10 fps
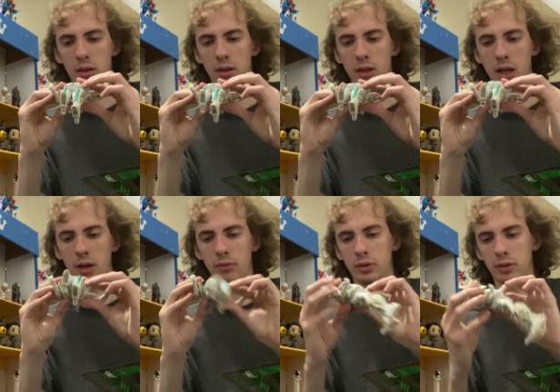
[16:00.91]
that
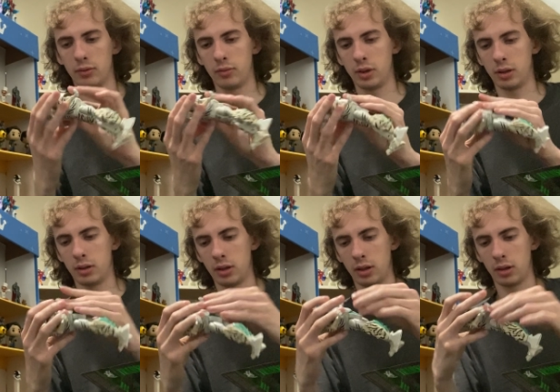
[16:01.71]
was
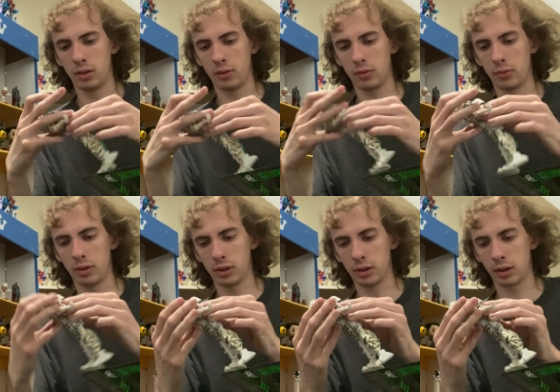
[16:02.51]
weird or weirdly